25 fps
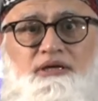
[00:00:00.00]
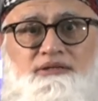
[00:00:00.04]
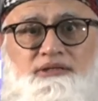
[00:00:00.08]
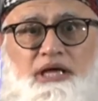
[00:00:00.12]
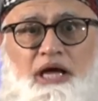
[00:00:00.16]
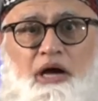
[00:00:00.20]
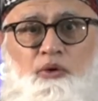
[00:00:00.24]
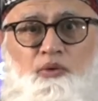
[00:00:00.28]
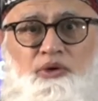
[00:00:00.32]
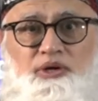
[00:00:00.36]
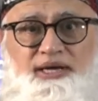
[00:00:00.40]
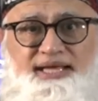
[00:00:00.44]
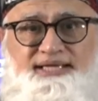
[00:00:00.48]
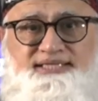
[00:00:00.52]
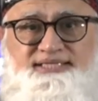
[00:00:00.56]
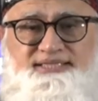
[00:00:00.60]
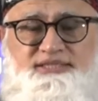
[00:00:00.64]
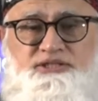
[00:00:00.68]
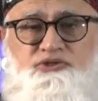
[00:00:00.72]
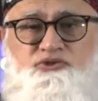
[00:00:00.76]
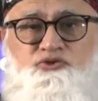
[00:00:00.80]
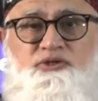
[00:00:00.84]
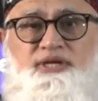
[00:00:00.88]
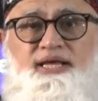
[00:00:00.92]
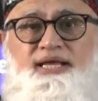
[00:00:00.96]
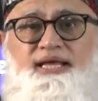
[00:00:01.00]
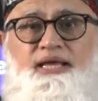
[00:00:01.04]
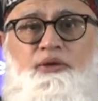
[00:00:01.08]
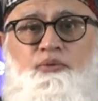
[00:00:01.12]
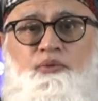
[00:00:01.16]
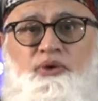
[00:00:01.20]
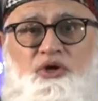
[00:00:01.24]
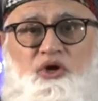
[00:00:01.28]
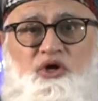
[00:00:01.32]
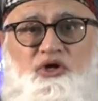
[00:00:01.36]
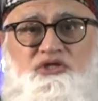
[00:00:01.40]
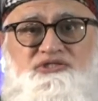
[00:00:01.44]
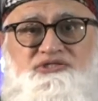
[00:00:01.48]
Our lesson today, we're
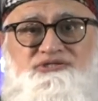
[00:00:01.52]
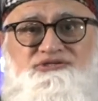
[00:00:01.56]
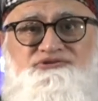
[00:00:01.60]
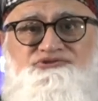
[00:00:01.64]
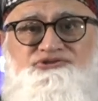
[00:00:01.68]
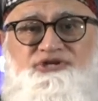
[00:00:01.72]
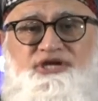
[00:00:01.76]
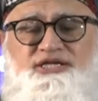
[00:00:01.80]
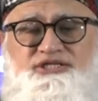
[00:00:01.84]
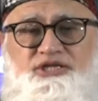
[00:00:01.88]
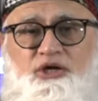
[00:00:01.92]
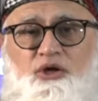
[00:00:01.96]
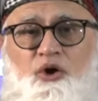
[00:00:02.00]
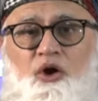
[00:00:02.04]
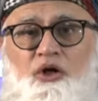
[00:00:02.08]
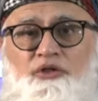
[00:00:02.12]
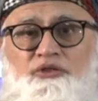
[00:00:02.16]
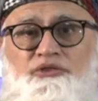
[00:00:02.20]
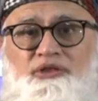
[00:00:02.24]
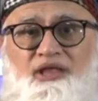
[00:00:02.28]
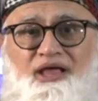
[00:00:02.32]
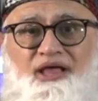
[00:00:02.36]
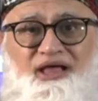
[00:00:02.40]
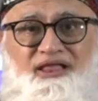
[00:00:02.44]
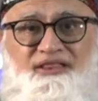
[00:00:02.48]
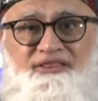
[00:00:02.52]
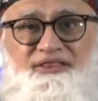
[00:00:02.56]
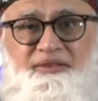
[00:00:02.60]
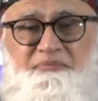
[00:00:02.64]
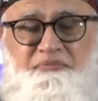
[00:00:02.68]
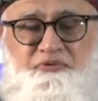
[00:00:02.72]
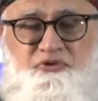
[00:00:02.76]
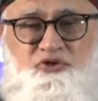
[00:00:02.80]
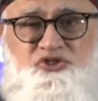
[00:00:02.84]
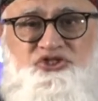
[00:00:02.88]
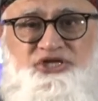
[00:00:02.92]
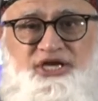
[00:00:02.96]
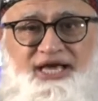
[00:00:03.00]
concentrating on the
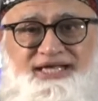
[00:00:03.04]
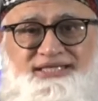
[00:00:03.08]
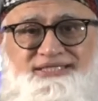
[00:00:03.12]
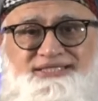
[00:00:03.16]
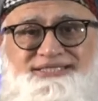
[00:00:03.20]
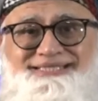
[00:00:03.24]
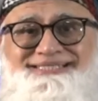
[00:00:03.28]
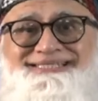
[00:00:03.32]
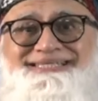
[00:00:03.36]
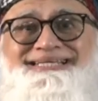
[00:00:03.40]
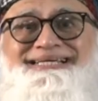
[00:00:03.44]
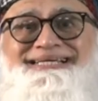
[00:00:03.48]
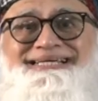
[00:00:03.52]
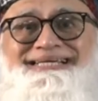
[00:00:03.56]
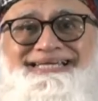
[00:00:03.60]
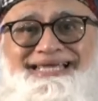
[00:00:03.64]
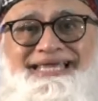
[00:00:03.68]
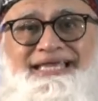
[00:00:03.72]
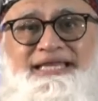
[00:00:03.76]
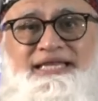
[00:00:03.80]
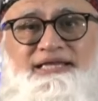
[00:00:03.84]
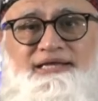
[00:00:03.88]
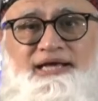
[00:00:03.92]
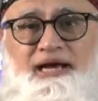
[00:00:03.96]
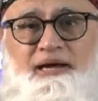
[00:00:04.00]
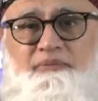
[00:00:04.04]
projected income